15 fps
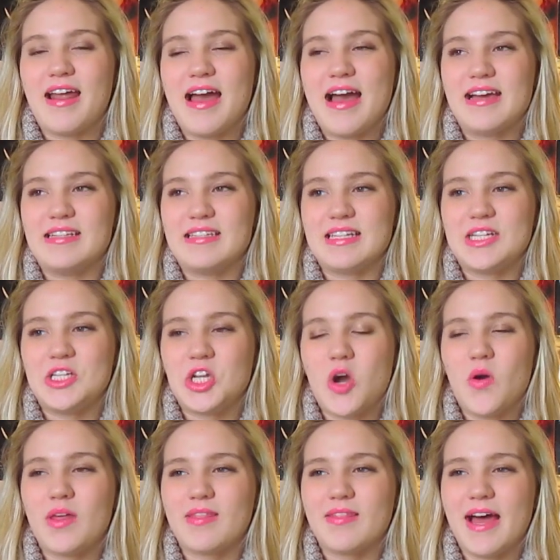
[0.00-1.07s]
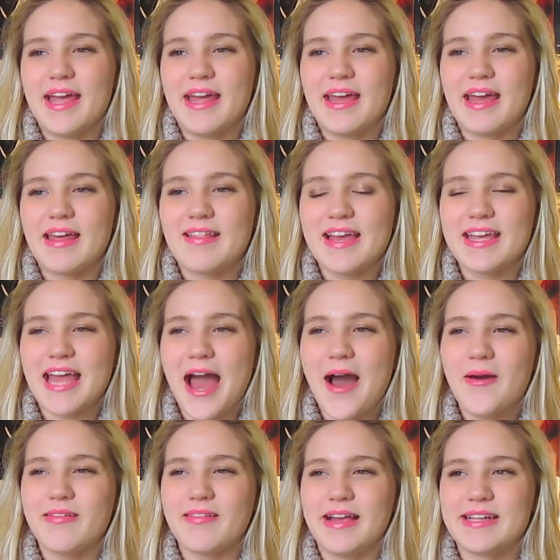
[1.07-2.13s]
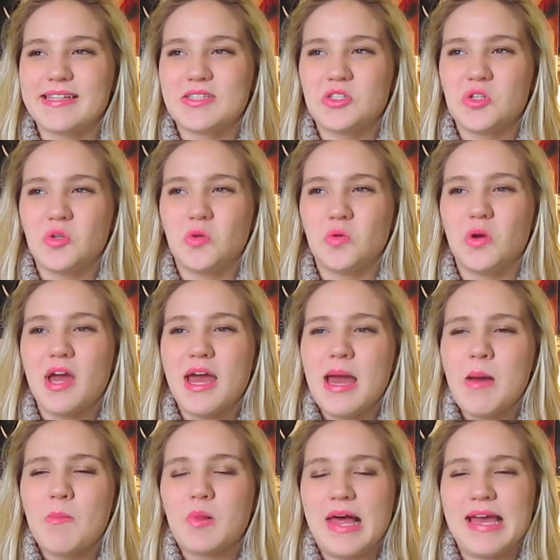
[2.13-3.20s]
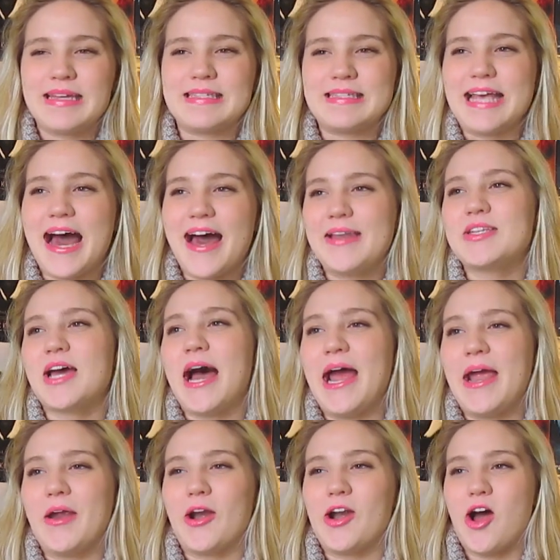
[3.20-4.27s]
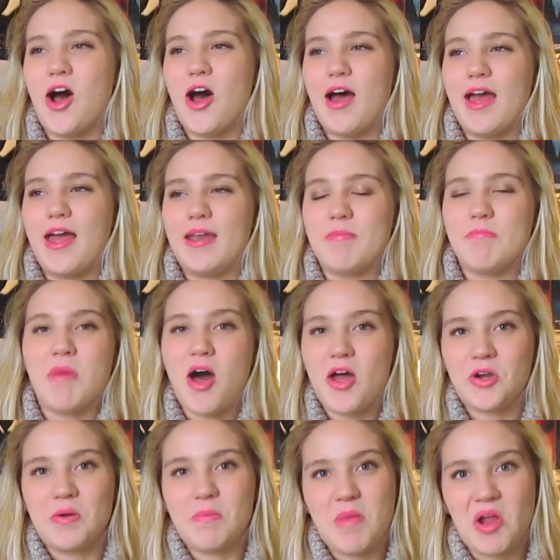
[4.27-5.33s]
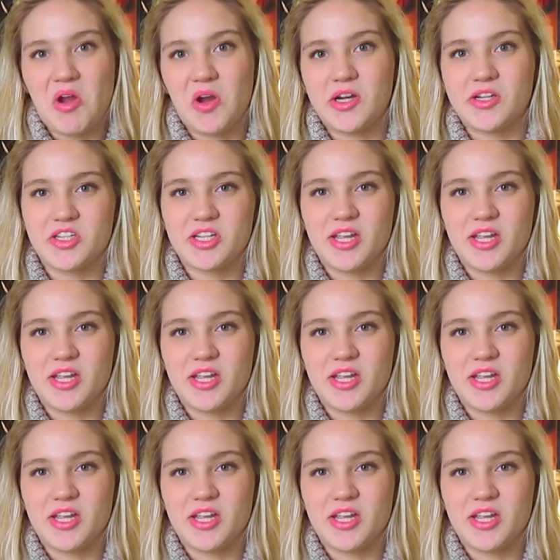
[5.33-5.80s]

And, you know, I like how it likes to play satire on modern marriage